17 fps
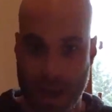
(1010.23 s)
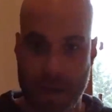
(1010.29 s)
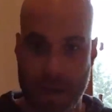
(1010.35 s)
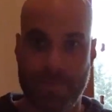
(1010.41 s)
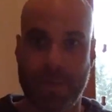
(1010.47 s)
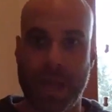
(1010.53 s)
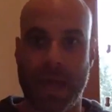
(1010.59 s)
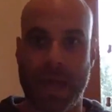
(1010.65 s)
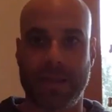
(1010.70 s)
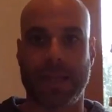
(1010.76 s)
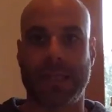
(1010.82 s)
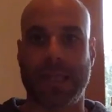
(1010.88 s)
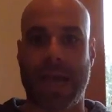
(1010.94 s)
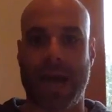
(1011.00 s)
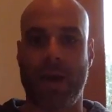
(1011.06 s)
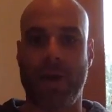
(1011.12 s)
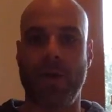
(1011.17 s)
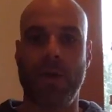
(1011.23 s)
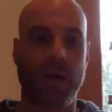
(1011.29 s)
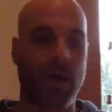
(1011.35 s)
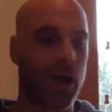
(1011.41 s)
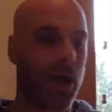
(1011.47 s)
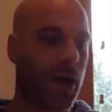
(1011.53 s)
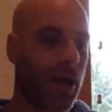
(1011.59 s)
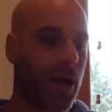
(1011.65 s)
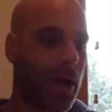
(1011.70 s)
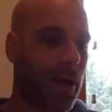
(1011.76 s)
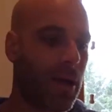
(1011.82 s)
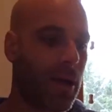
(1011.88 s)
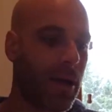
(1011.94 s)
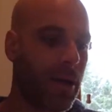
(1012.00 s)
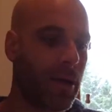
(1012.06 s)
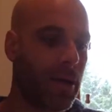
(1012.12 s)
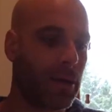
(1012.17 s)
plot this out,
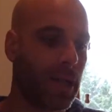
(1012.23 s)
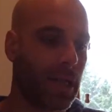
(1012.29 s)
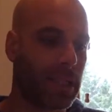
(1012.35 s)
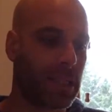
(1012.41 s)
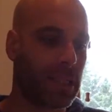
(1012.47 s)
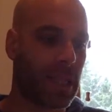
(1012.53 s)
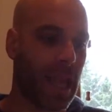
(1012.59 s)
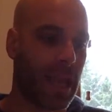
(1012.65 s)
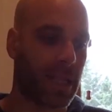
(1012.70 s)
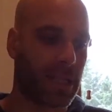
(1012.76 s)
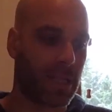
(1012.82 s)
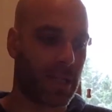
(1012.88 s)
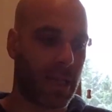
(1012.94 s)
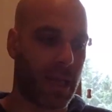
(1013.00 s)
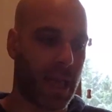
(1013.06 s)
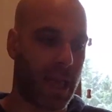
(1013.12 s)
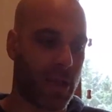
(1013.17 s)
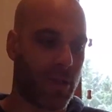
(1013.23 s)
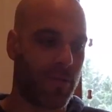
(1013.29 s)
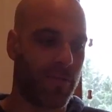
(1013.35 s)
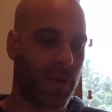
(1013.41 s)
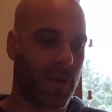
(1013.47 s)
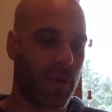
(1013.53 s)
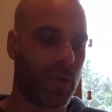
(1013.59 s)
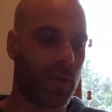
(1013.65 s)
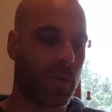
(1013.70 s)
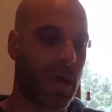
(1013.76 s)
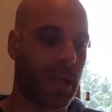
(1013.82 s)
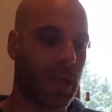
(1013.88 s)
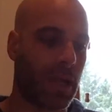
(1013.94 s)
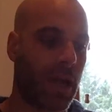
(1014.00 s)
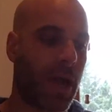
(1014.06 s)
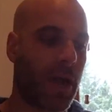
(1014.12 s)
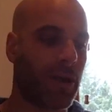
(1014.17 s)
let's get to the interview, and then
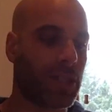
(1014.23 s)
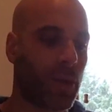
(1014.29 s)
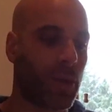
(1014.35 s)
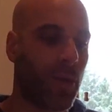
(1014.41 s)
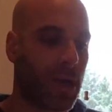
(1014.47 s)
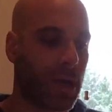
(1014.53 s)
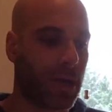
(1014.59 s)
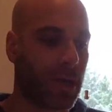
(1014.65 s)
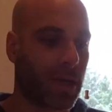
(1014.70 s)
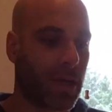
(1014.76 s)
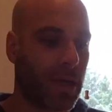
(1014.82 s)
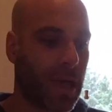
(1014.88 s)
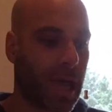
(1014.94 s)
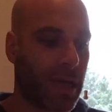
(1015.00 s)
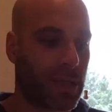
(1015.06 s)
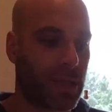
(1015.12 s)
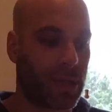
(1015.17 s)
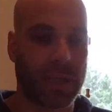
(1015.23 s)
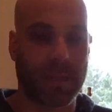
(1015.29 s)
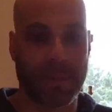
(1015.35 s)
I also wanted to answer some of the